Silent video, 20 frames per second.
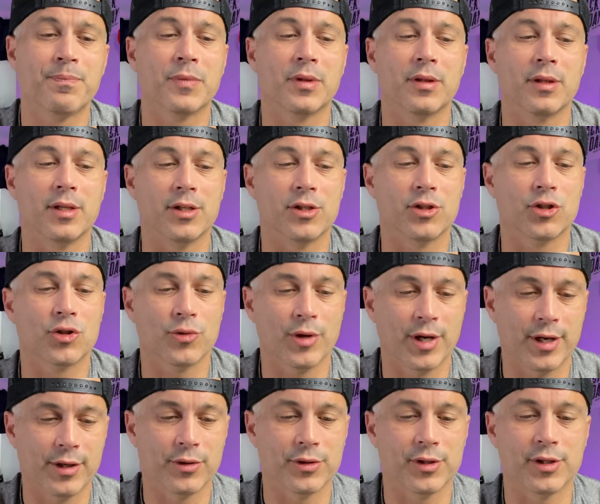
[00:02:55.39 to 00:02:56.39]
these
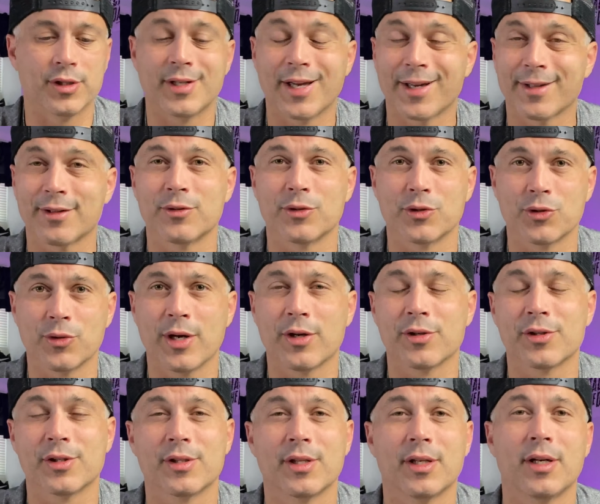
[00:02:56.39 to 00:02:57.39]
trails, these technical trails,
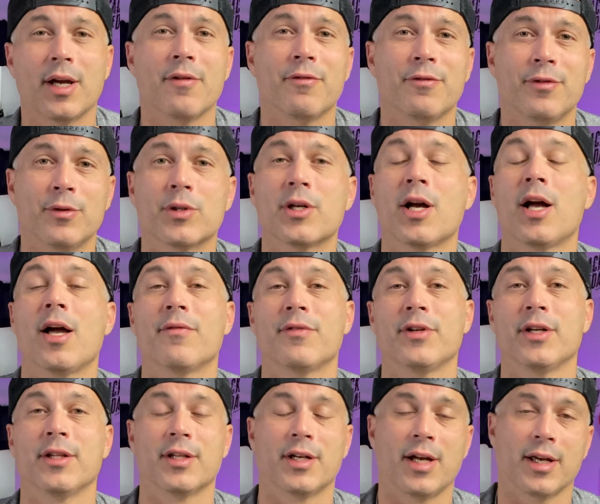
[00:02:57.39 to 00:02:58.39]
is that I feel
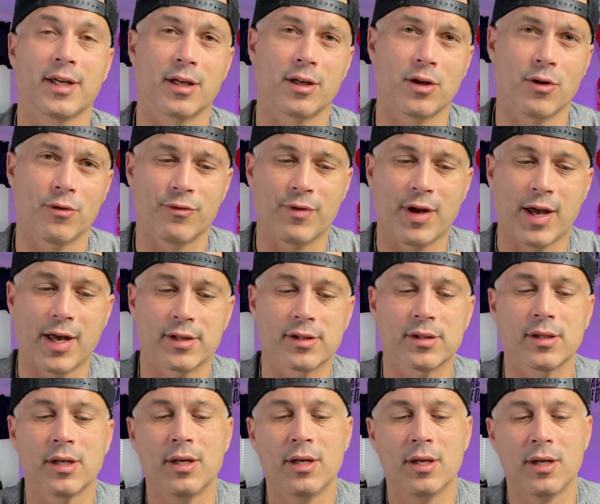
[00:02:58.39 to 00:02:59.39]
confident that I can go fast
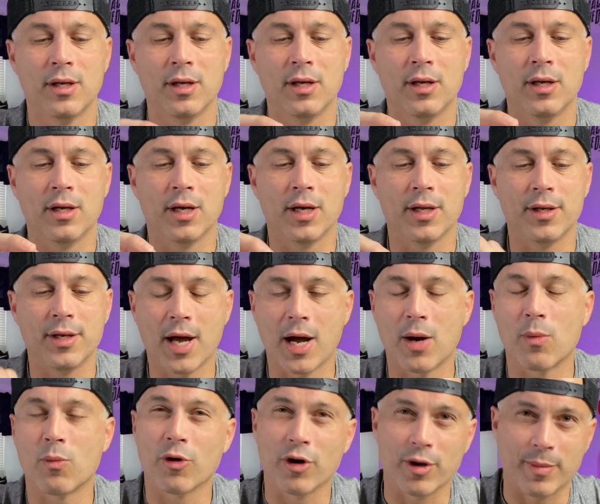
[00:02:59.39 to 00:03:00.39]
and not
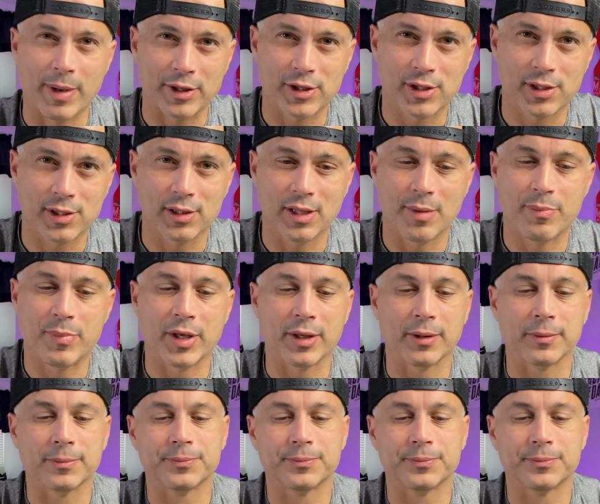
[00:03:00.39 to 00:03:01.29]
worry about slipping.